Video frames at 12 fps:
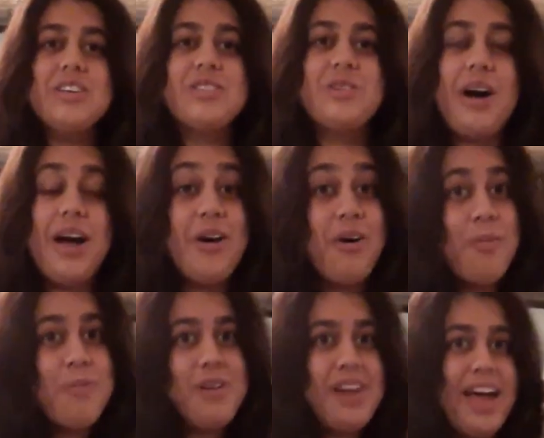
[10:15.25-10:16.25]
So I hope
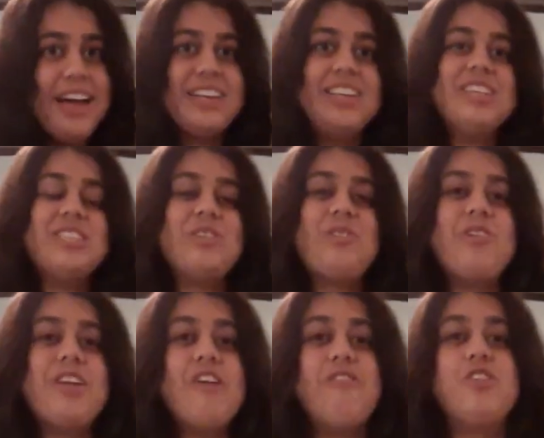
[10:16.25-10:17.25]
you liked this
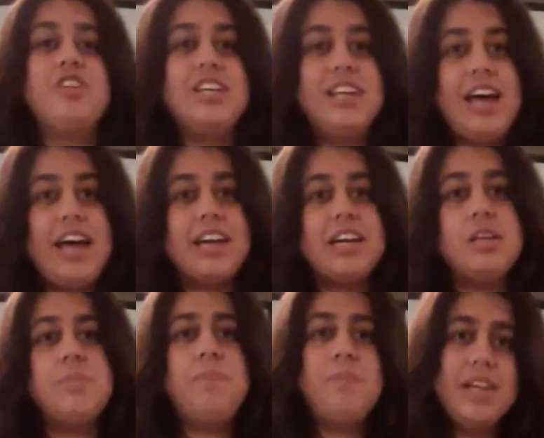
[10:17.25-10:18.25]
story. If you did like it,
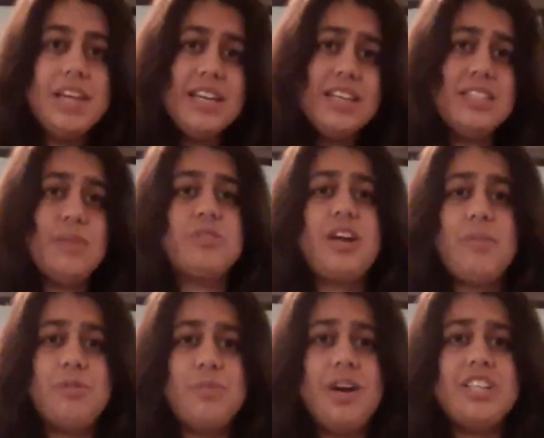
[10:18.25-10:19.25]
please subscribe
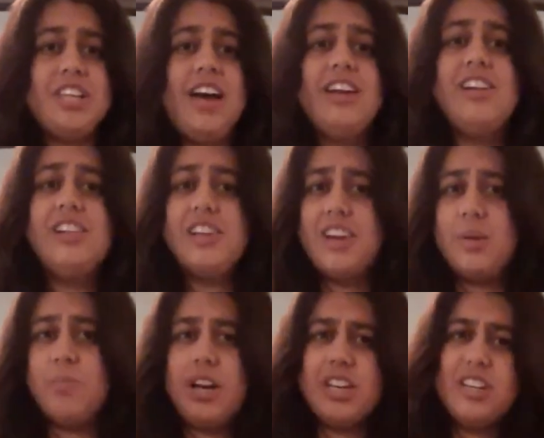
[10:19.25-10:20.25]
to my channel. The red
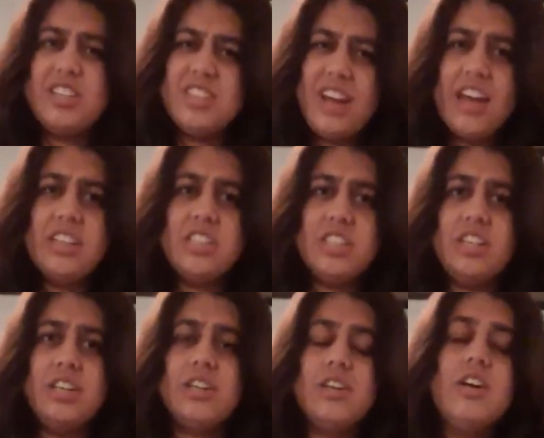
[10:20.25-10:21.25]
button is right
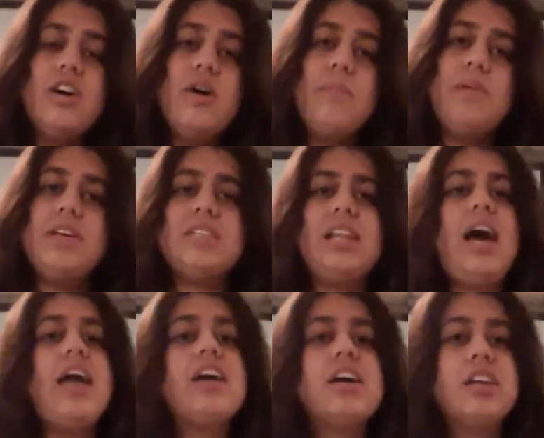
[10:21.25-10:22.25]
here. Please
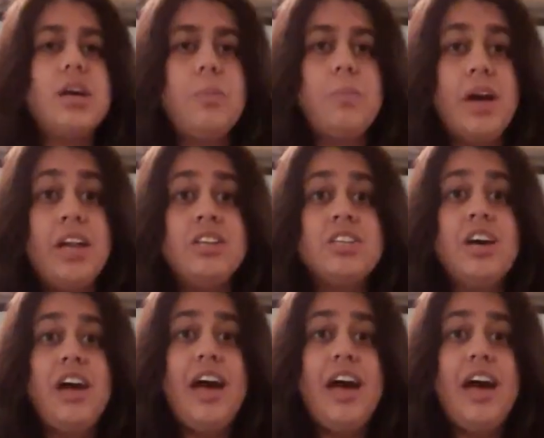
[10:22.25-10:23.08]
like and comment.